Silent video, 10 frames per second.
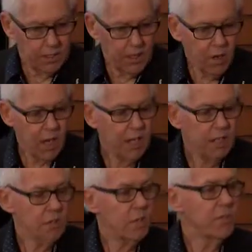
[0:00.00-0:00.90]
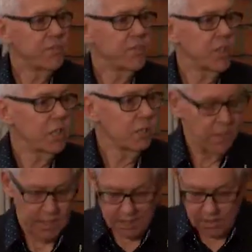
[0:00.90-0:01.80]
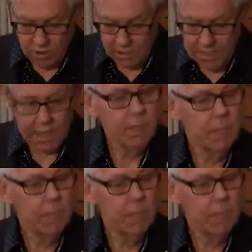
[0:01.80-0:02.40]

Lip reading: There are, as I've said earlier,